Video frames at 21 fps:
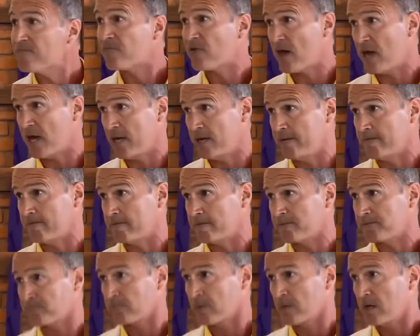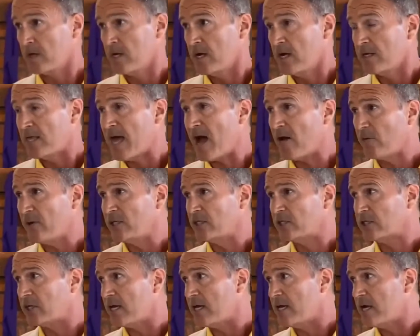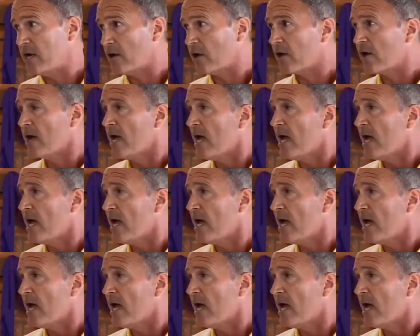thing that we see here